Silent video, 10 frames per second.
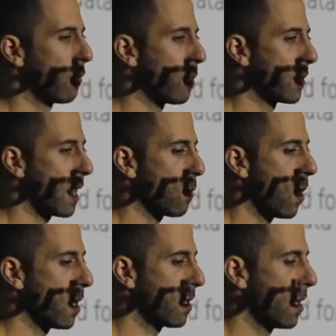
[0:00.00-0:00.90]
day
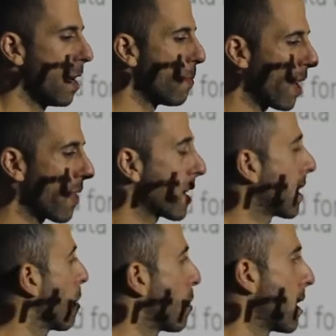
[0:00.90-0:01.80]
one. But I think
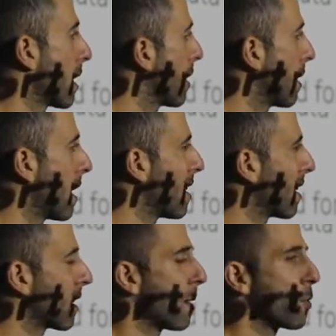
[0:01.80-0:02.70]
they're the
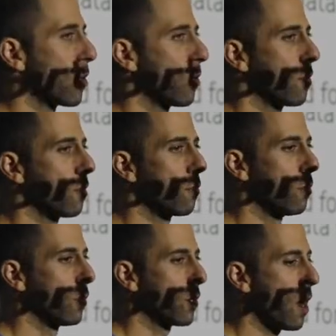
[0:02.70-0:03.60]
exception, not the
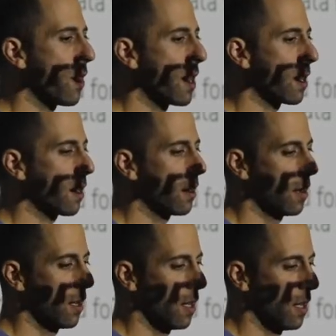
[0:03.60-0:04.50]
rule. So I think
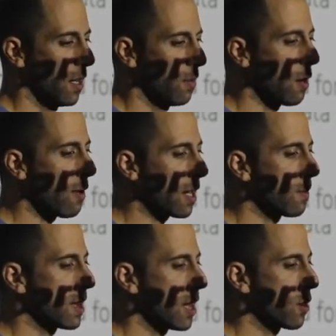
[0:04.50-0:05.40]
my
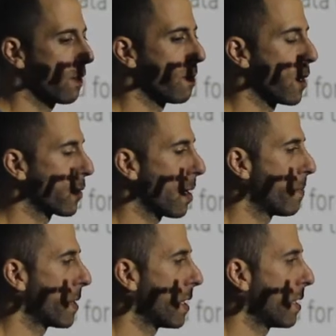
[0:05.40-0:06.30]
recommendation for most
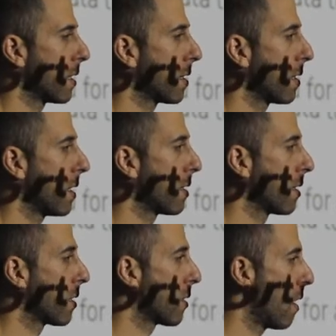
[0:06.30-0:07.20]
companies is
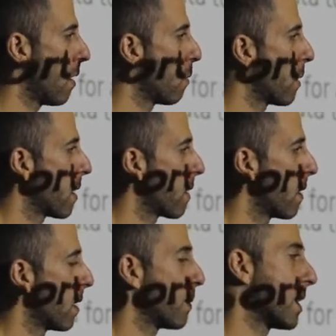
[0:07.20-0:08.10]
to start
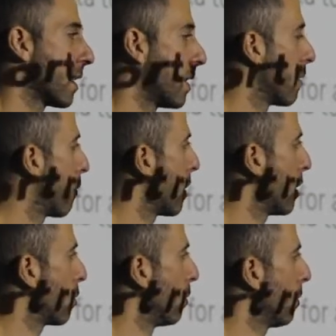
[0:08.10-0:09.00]
with particularly the free
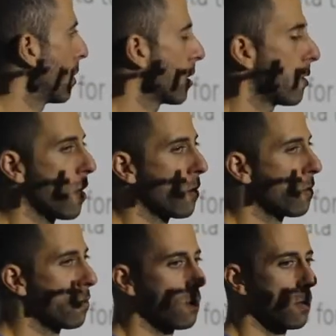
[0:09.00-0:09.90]
tools. There's
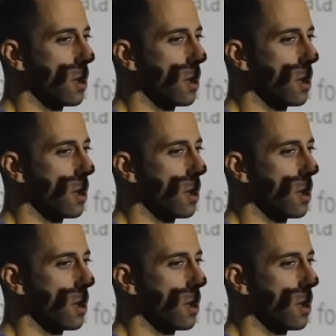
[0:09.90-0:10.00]
no